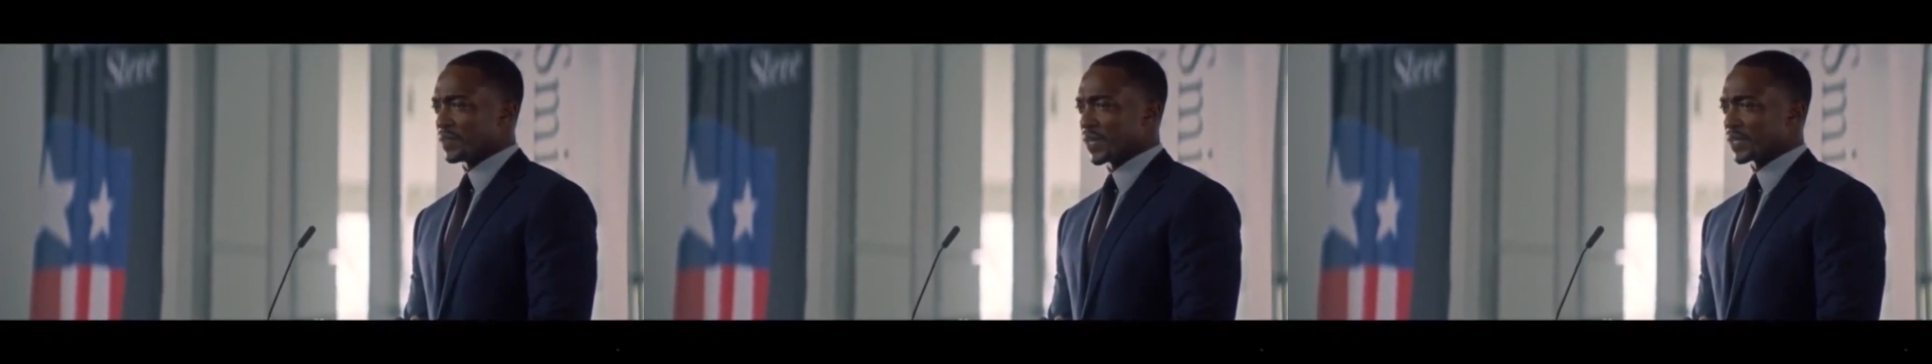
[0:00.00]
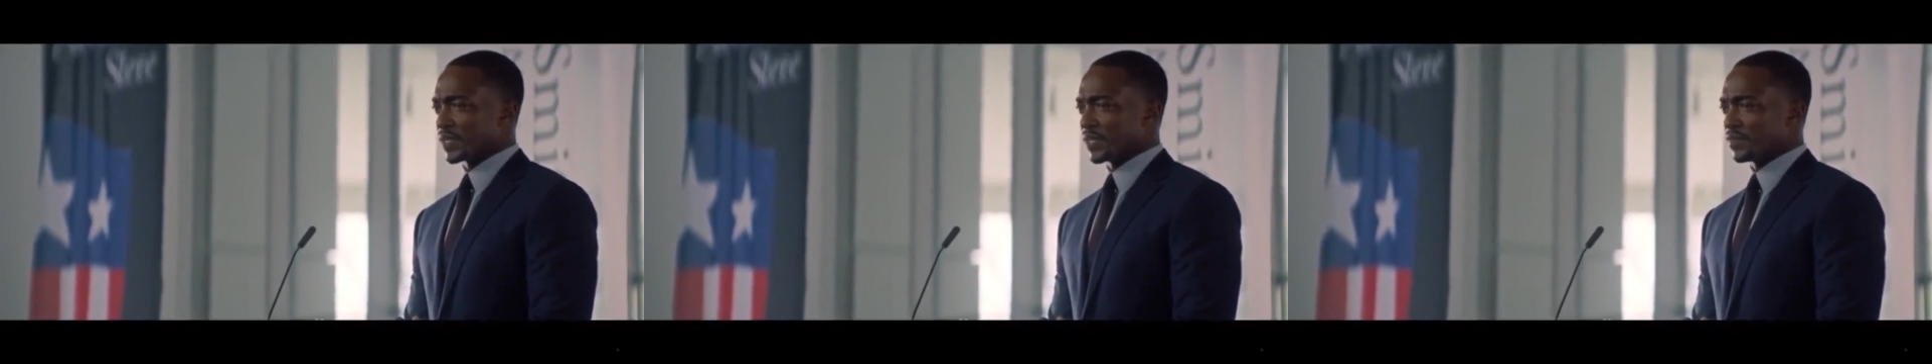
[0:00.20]

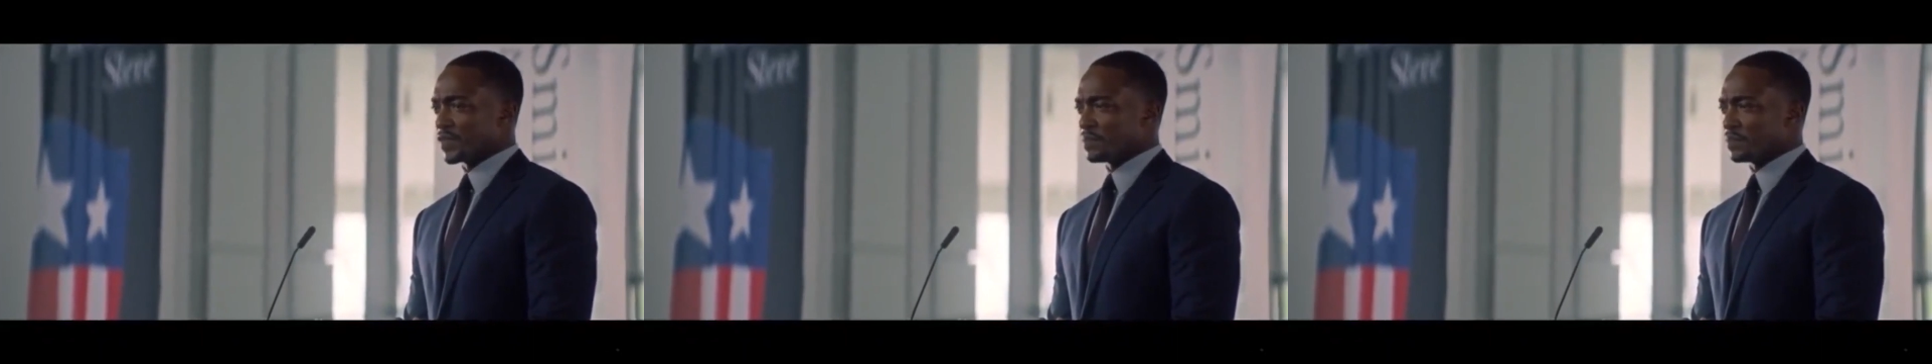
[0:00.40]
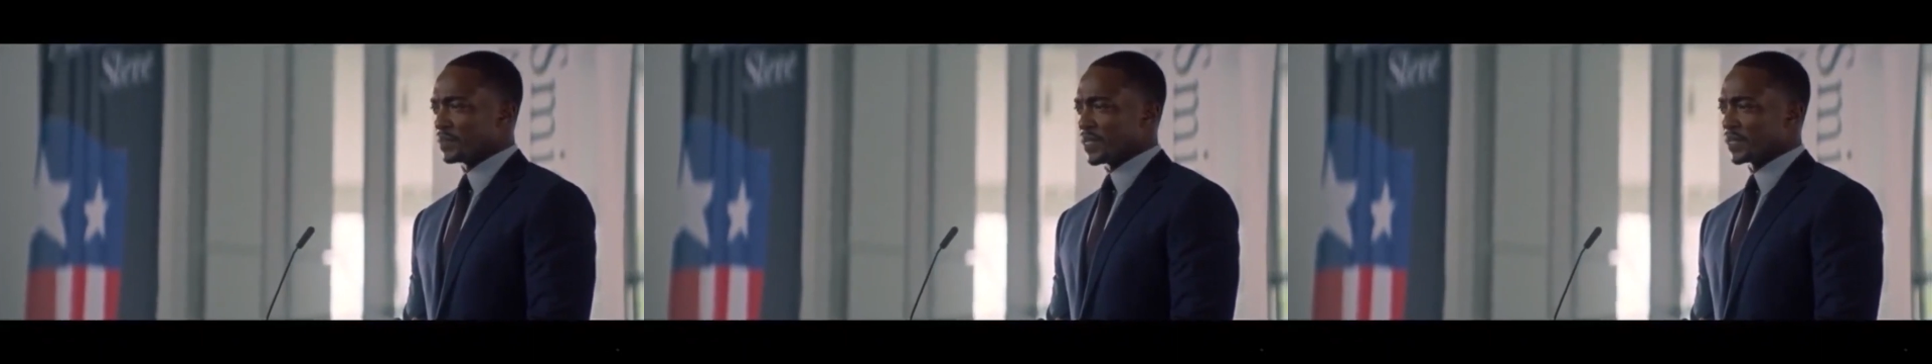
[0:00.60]
that give
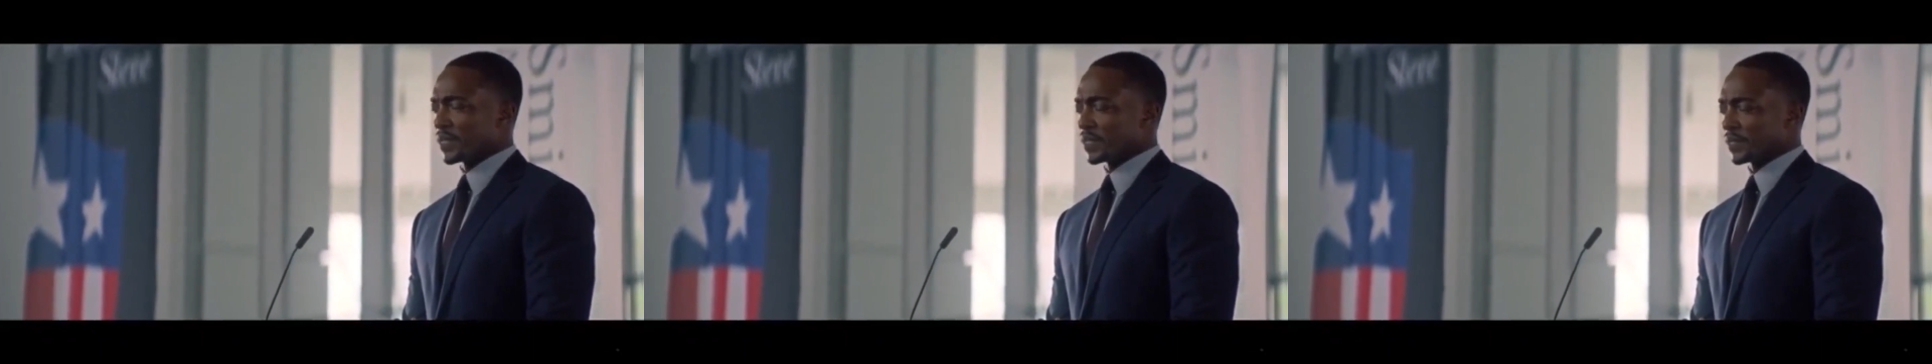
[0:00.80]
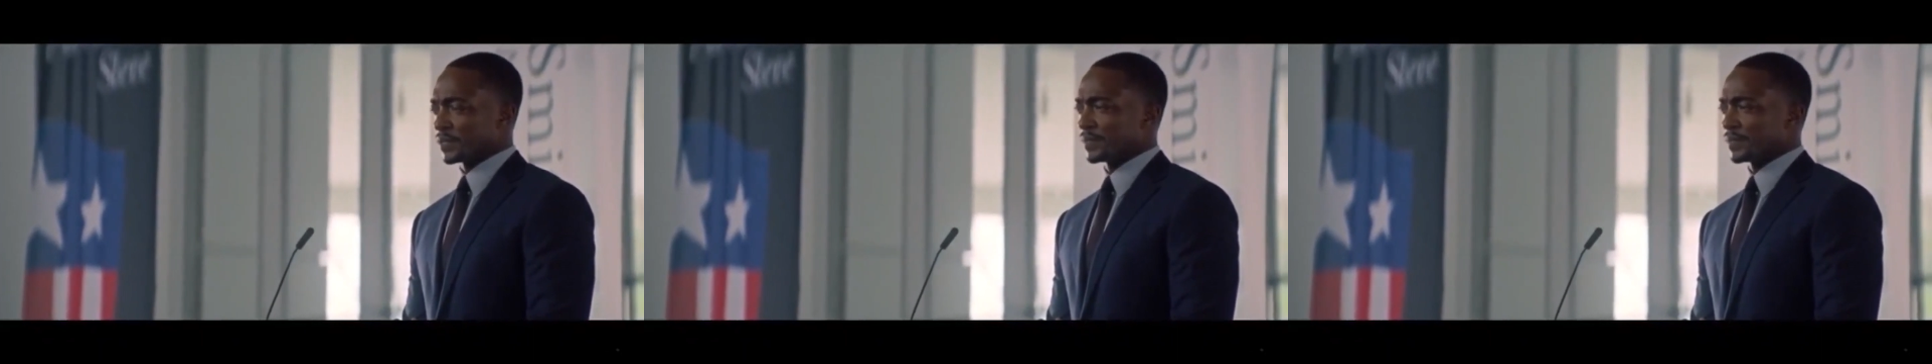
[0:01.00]
them meaning.